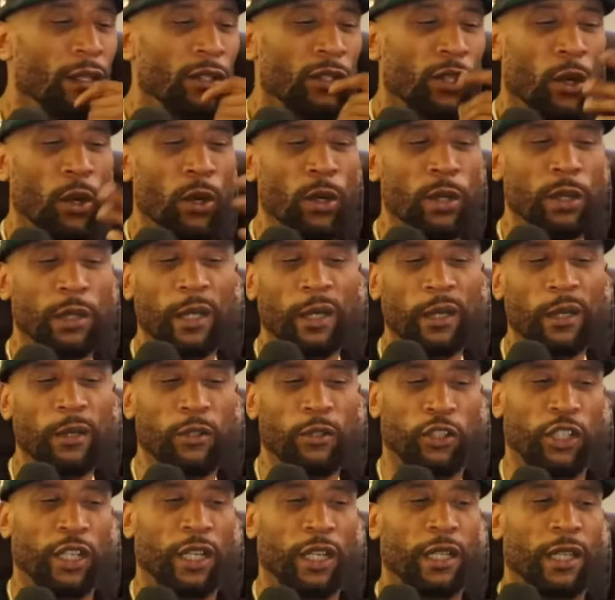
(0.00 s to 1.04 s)
So it was
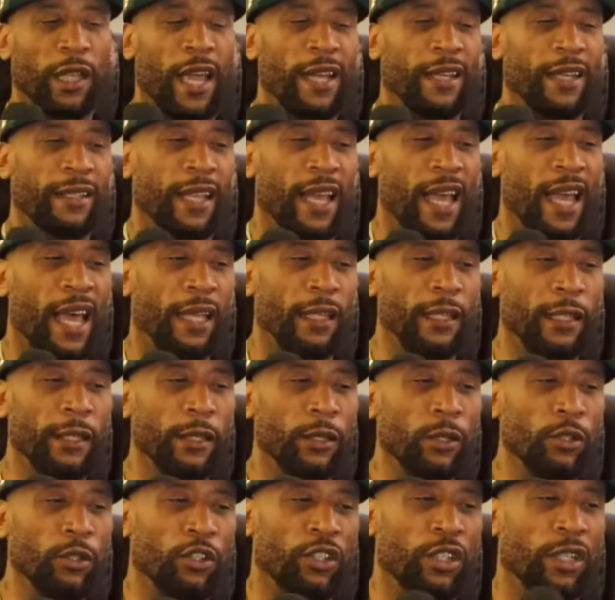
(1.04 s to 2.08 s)
little shit like that,
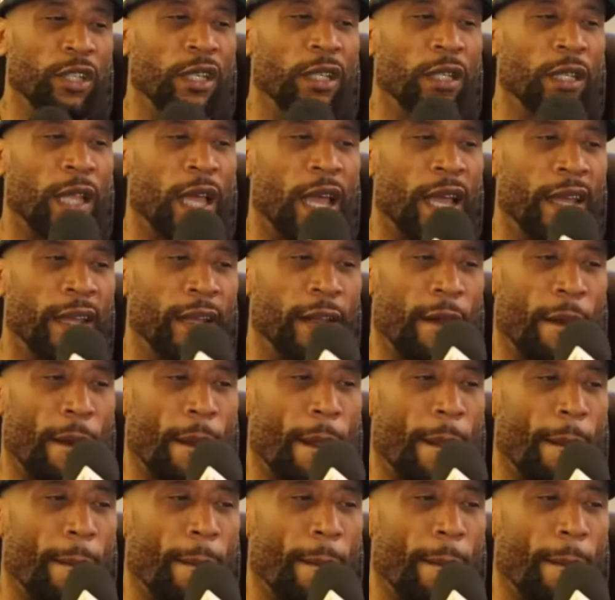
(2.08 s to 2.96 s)
little shit like,